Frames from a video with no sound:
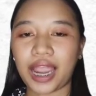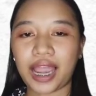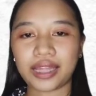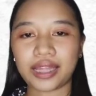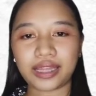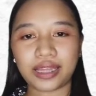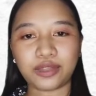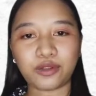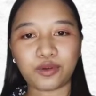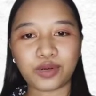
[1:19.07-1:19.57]

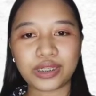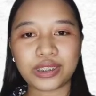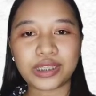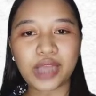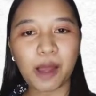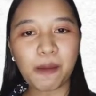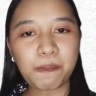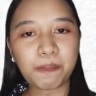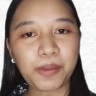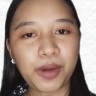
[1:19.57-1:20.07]
Another
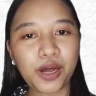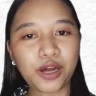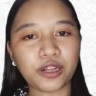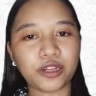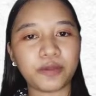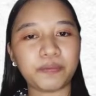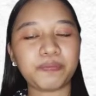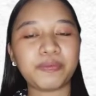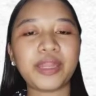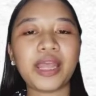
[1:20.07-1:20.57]

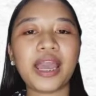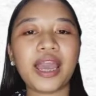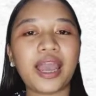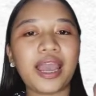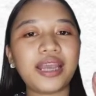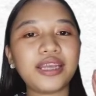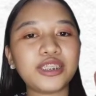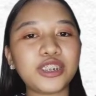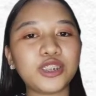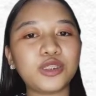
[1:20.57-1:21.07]
example,
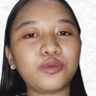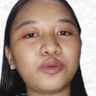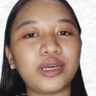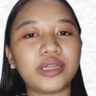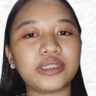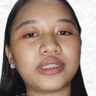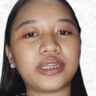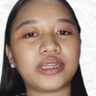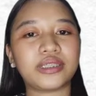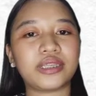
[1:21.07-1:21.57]
a
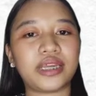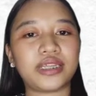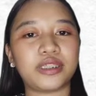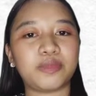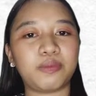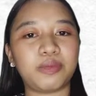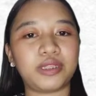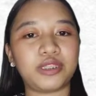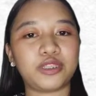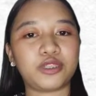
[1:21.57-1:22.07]
student's
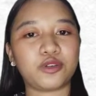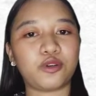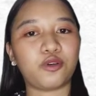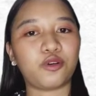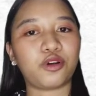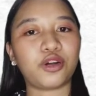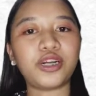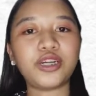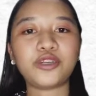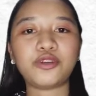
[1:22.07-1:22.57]
assessment
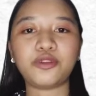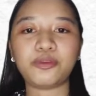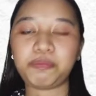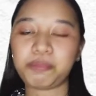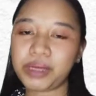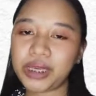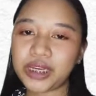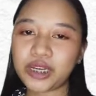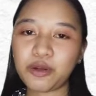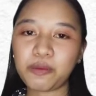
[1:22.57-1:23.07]
score
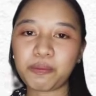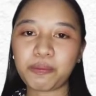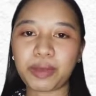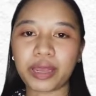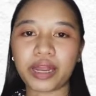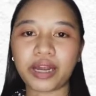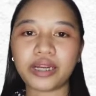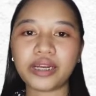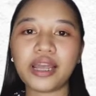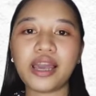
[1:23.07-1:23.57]
could be
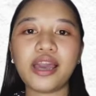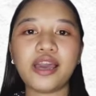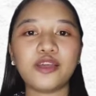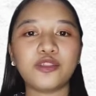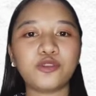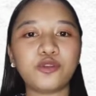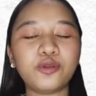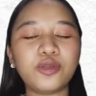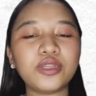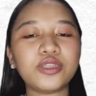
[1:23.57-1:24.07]
compared
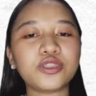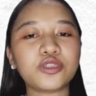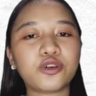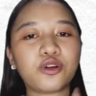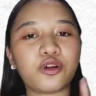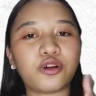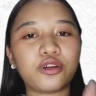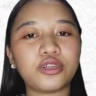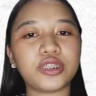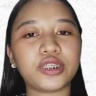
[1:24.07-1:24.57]
to the
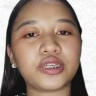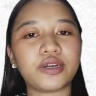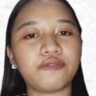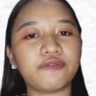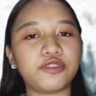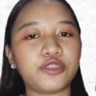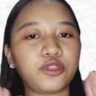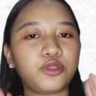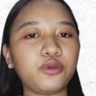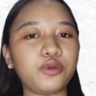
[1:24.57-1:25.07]
scores
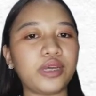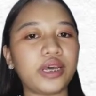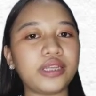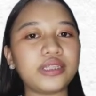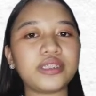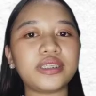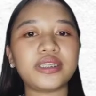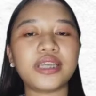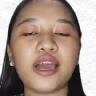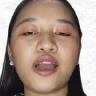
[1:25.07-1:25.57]
of
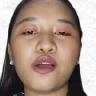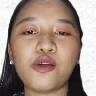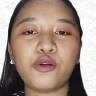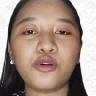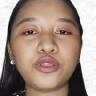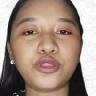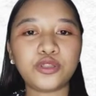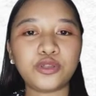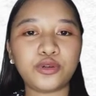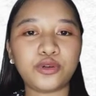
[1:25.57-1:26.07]
students
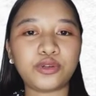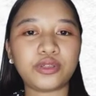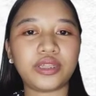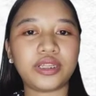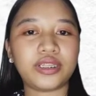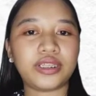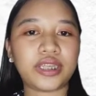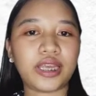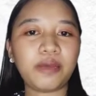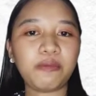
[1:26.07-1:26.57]
who took
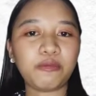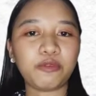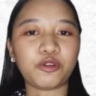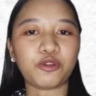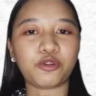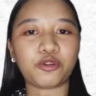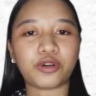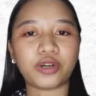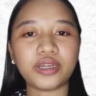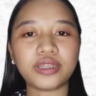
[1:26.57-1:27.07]
the same
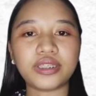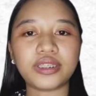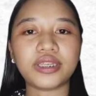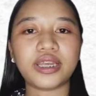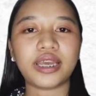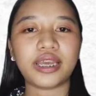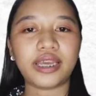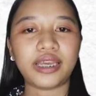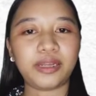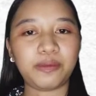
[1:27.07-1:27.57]
course
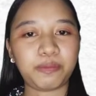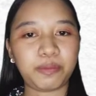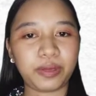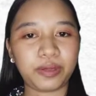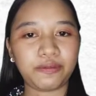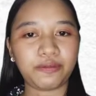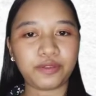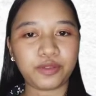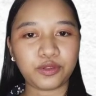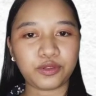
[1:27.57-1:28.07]
in
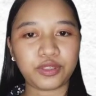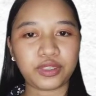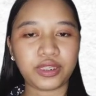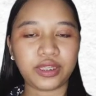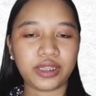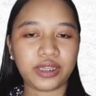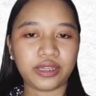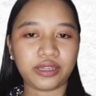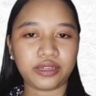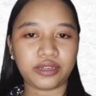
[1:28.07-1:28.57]
previous
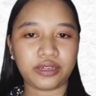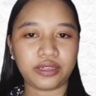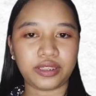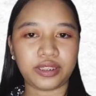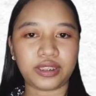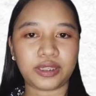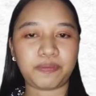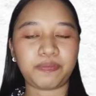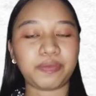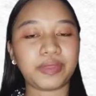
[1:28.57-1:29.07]

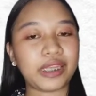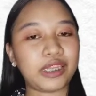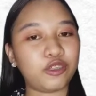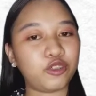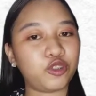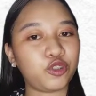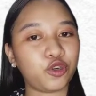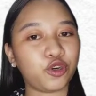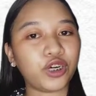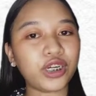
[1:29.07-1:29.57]
years.
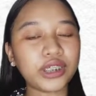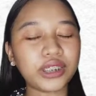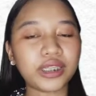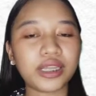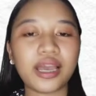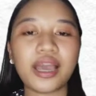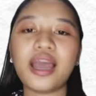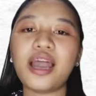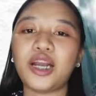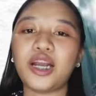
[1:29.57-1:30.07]
In short,
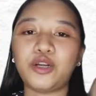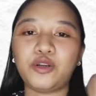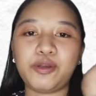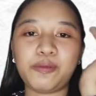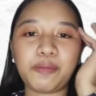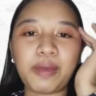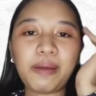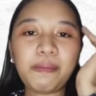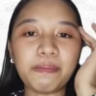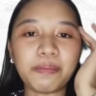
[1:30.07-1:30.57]

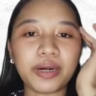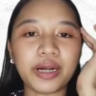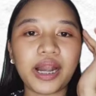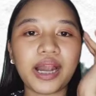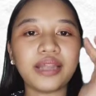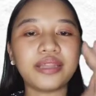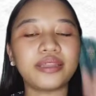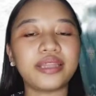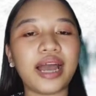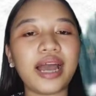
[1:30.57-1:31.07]

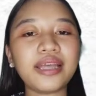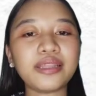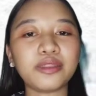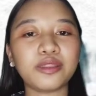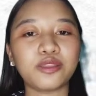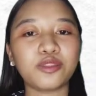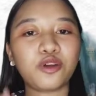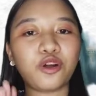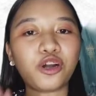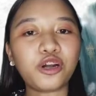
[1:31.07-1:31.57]
remember
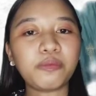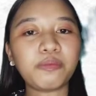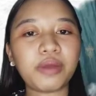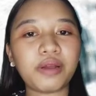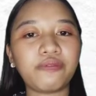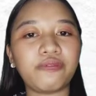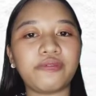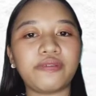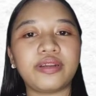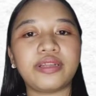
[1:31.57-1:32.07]
that norm
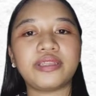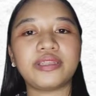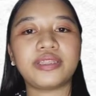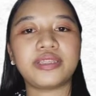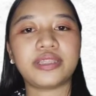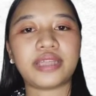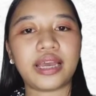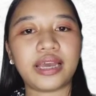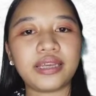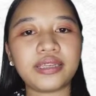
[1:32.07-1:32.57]

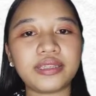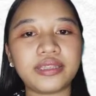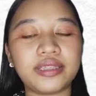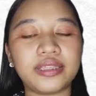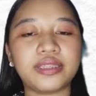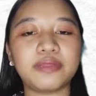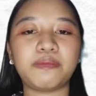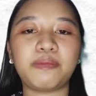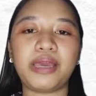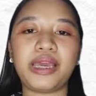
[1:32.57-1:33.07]
reference
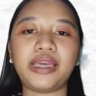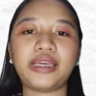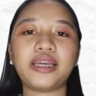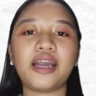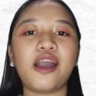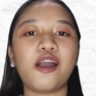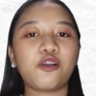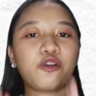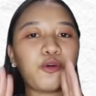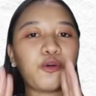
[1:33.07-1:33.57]
tests make
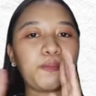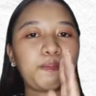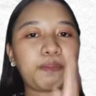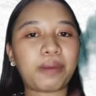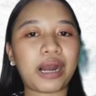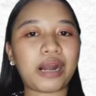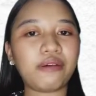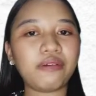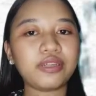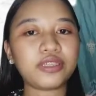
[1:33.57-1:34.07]

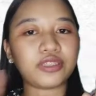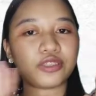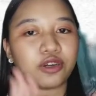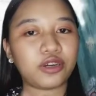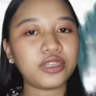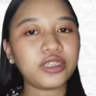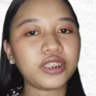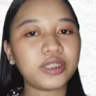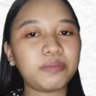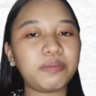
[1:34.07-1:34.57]

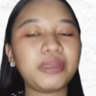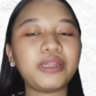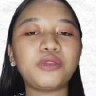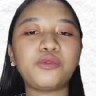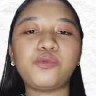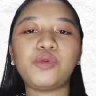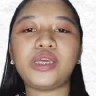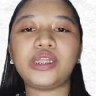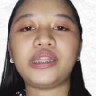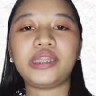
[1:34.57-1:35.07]
comparisons
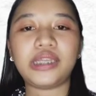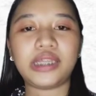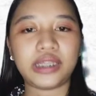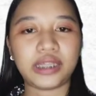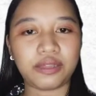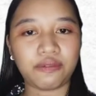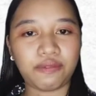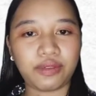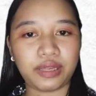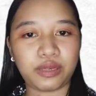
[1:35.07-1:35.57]
between
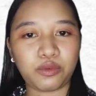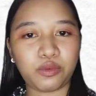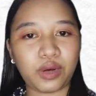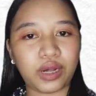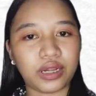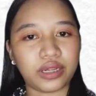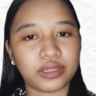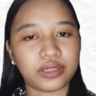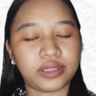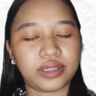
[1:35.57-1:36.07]

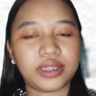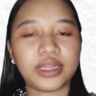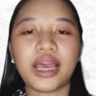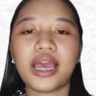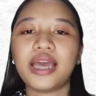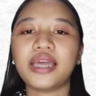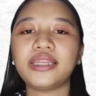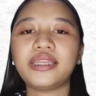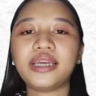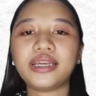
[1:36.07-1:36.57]
individuals.
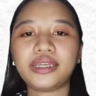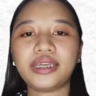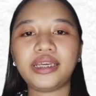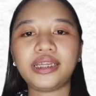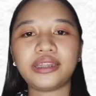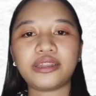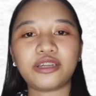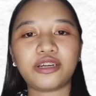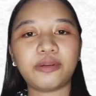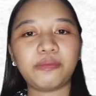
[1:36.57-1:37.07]
The
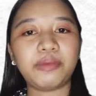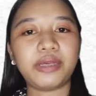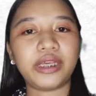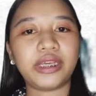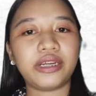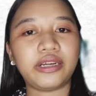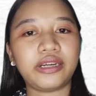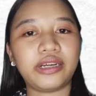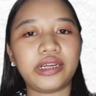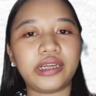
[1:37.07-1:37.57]
key term
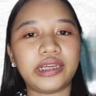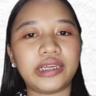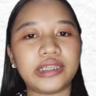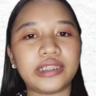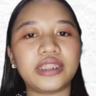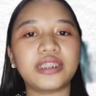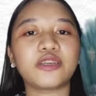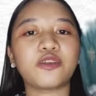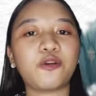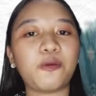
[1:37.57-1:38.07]
here
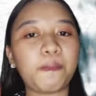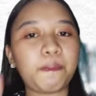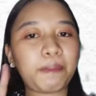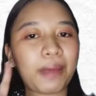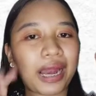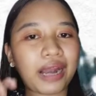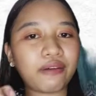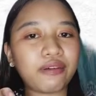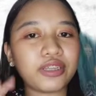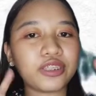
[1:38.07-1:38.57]
is
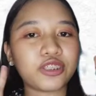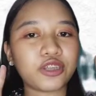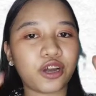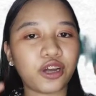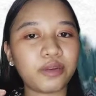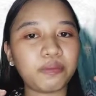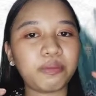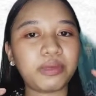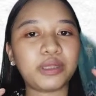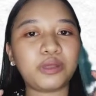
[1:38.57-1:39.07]

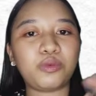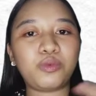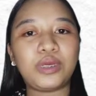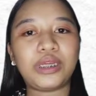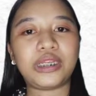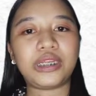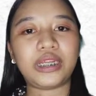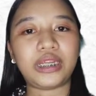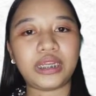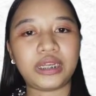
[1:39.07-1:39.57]
comparison
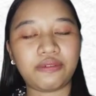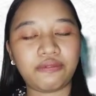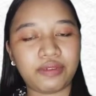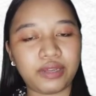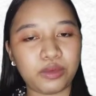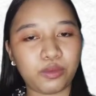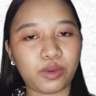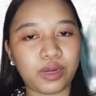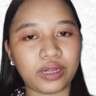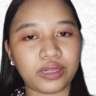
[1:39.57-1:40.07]
between
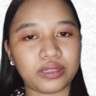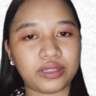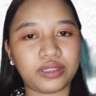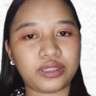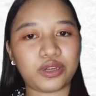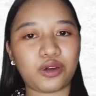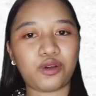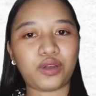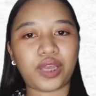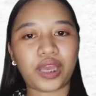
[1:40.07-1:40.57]

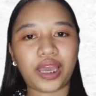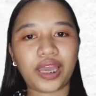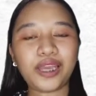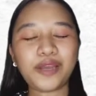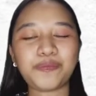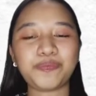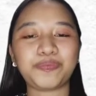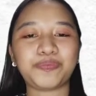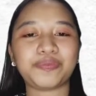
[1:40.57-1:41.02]
individuals, okay?